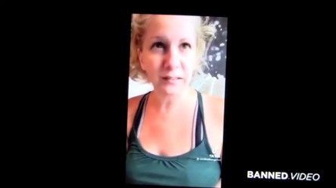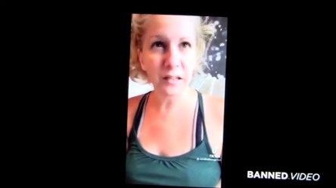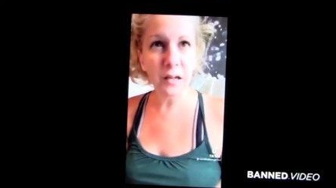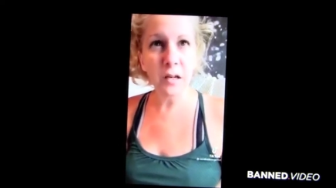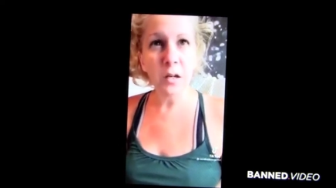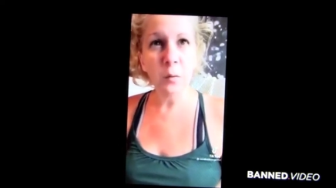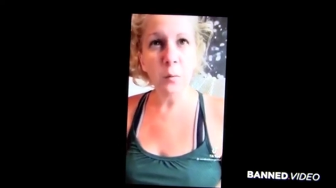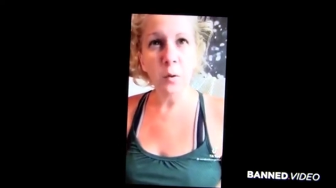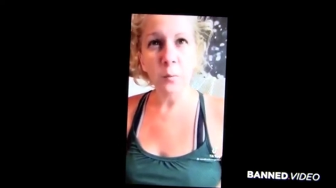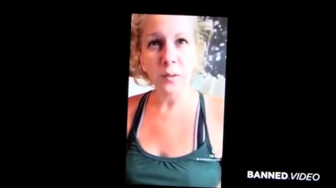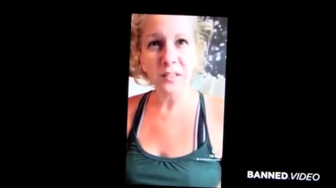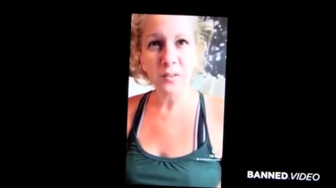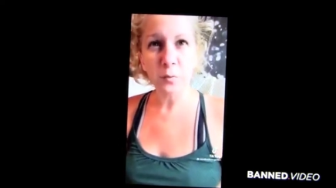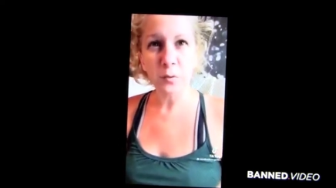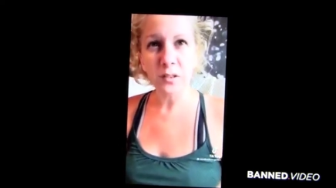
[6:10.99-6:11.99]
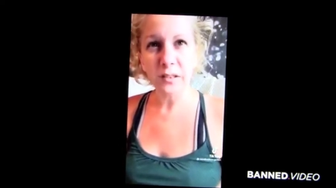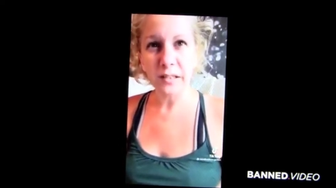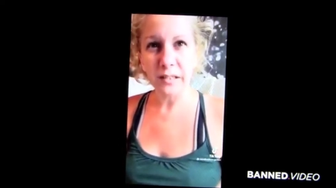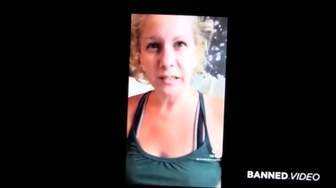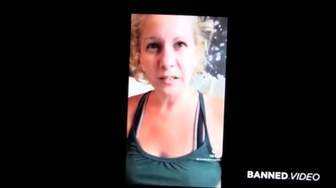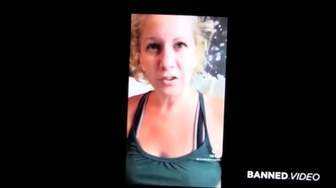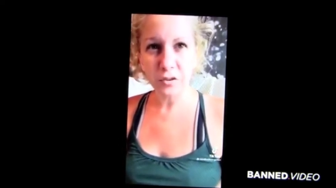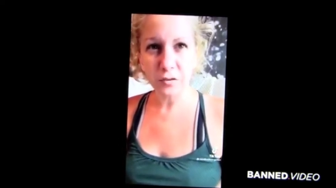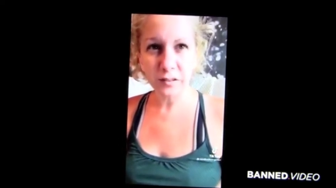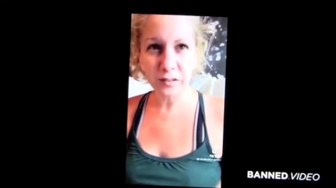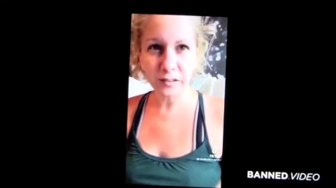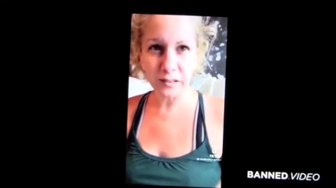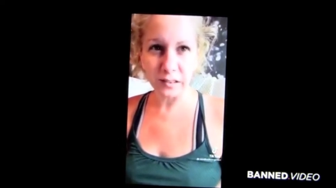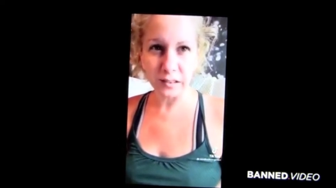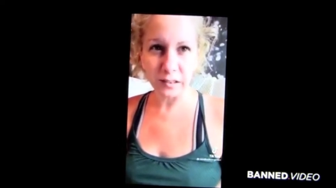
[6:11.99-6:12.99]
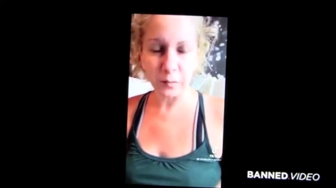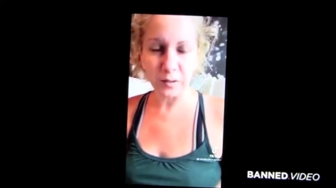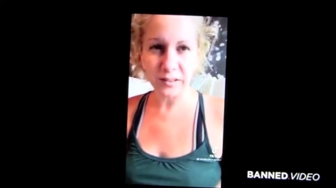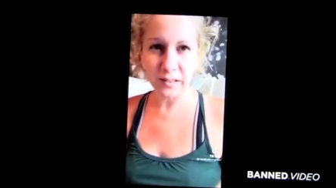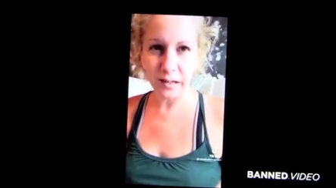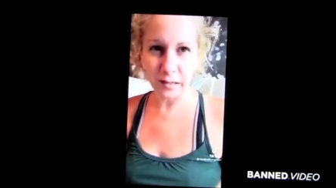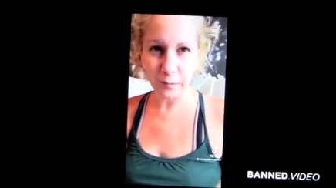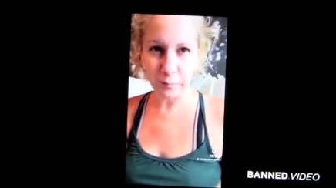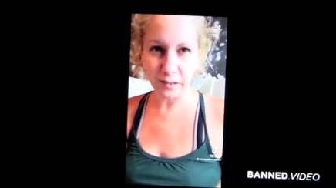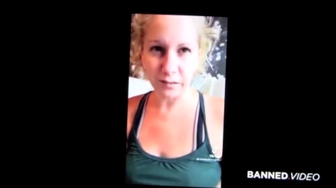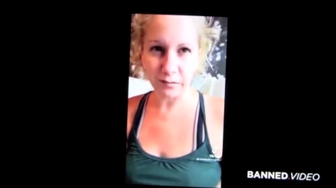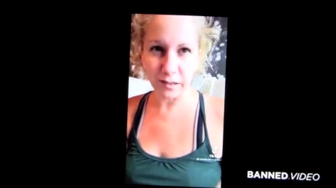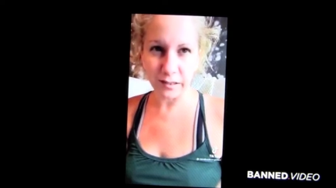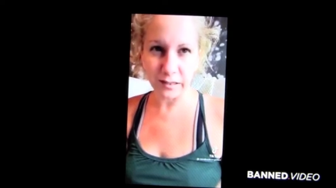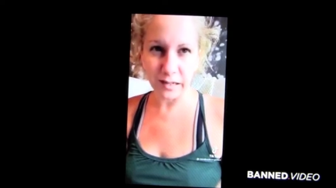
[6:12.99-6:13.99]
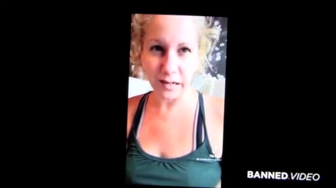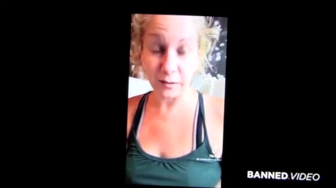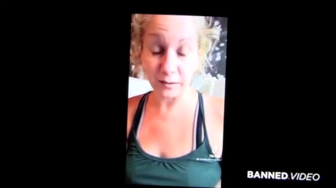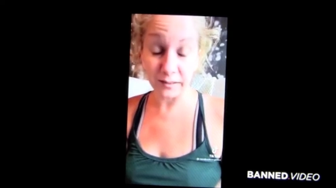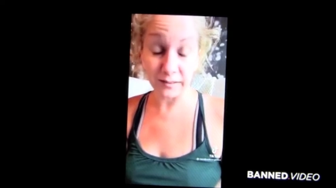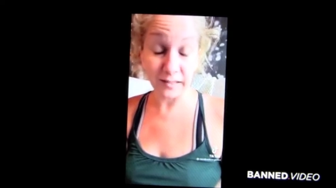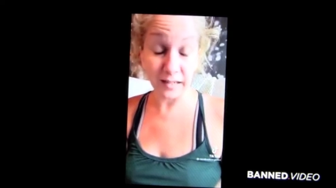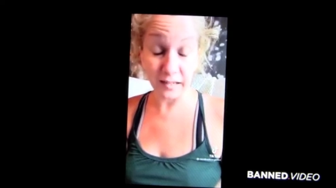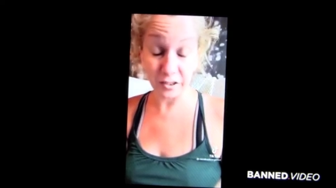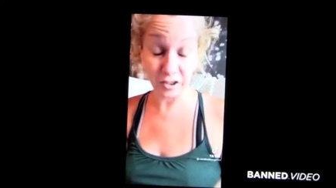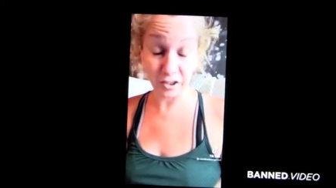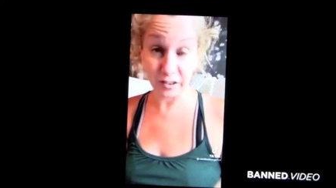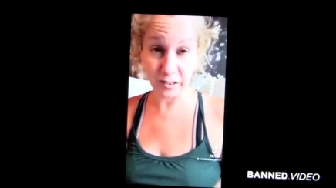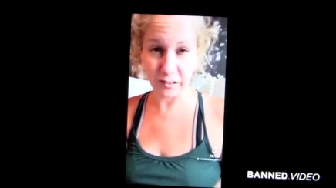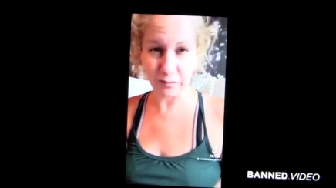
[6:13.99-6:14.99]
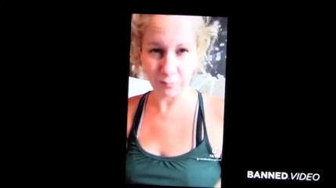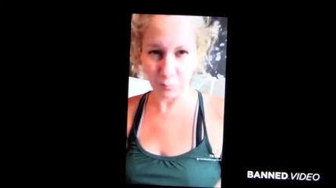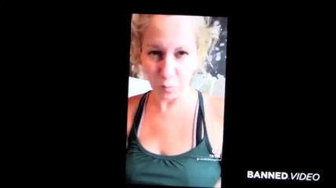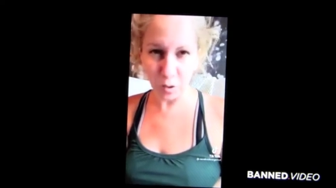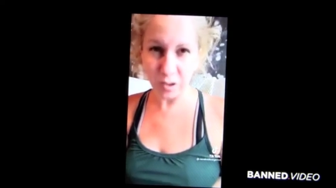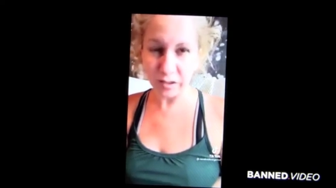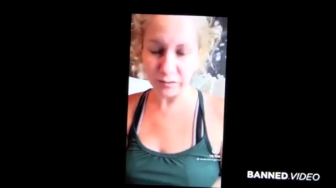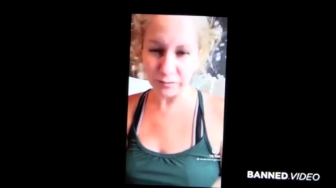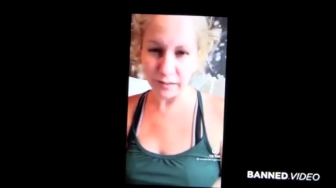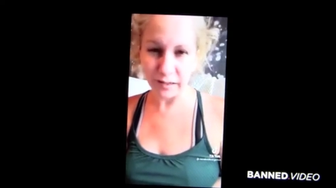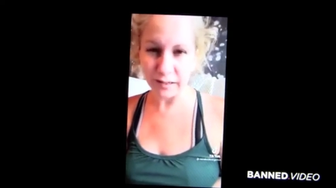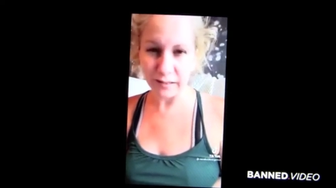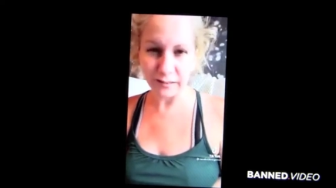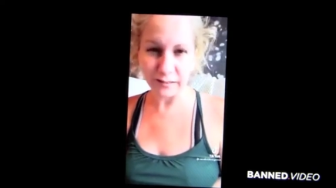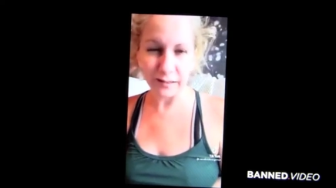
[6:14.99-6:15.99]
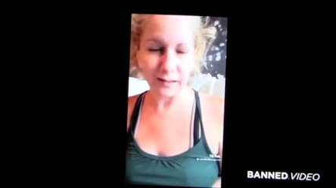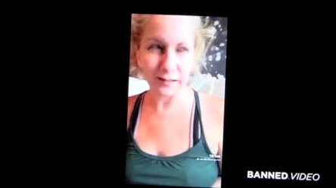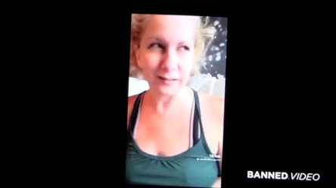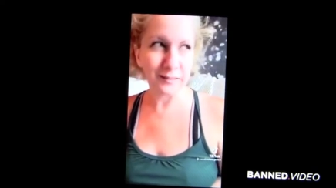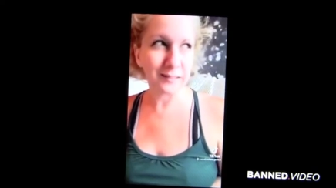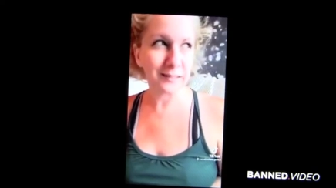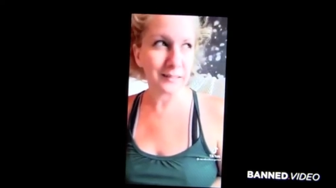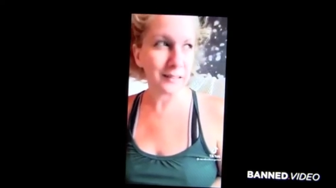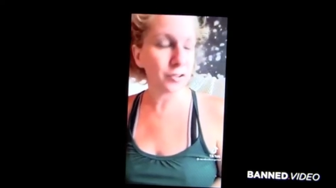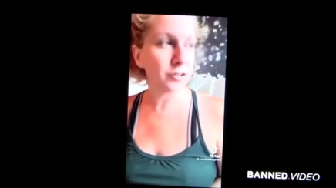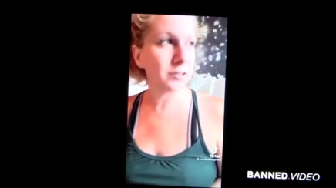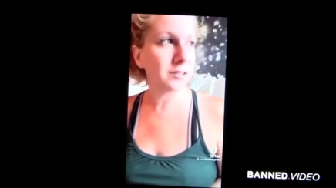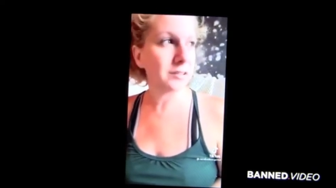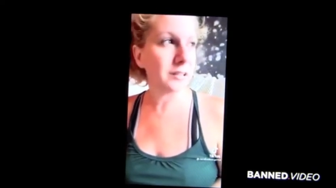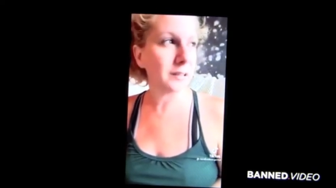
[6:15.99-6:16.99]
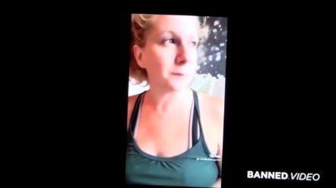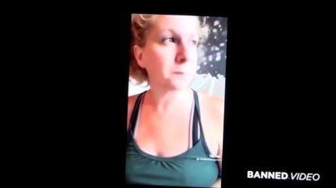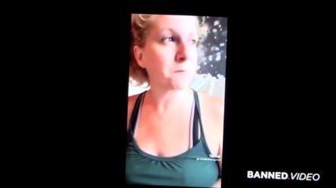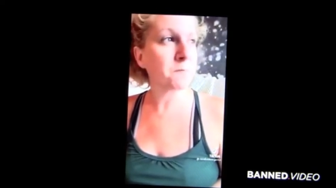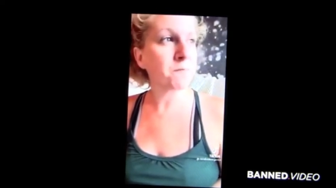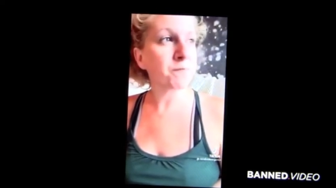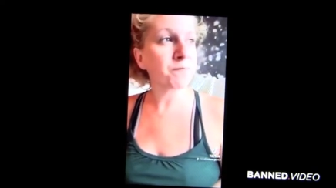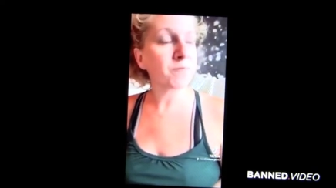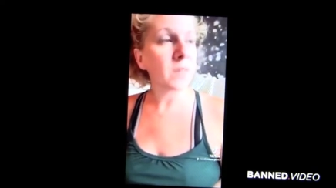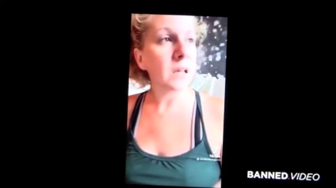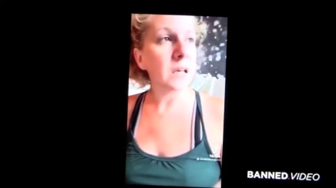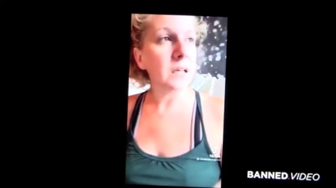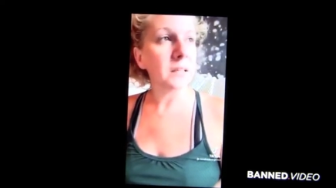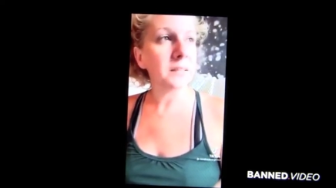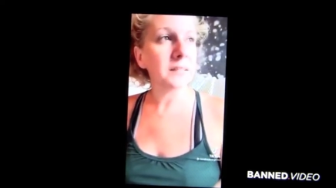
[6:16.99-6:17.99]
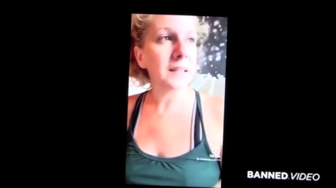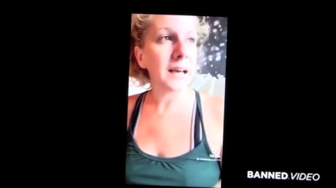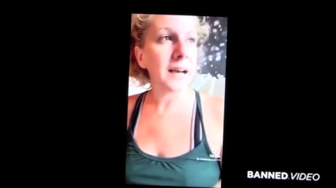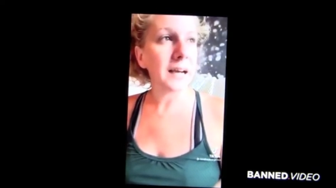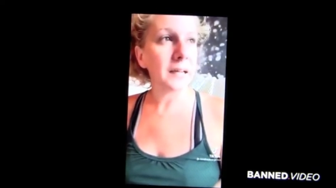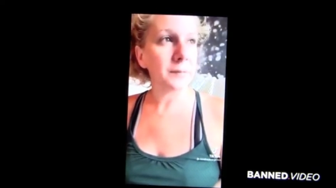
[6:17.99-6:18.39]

Well, what's really interesting, what's happening right now, and it's actually mortifying, not just interesting, is that